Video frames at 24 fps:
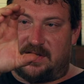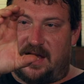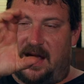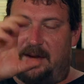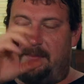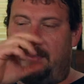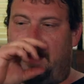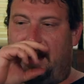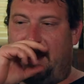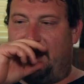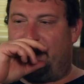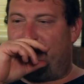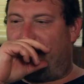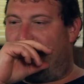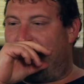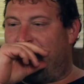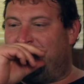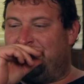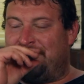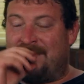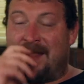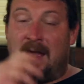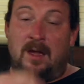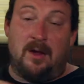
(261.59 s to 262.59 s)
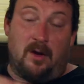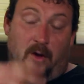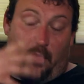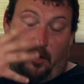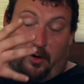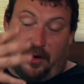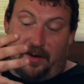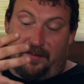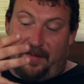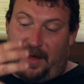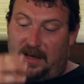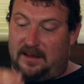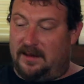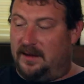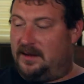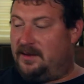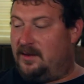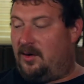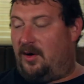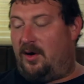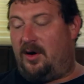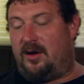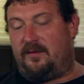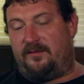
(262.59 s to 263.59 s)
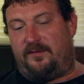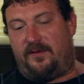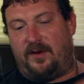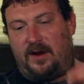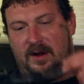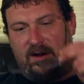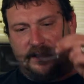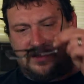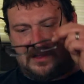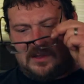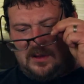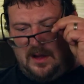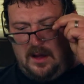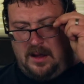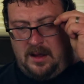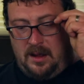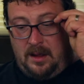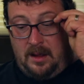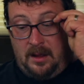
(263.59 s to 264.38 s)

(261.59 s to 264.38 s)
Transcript: that panel. Or you may look at the art first.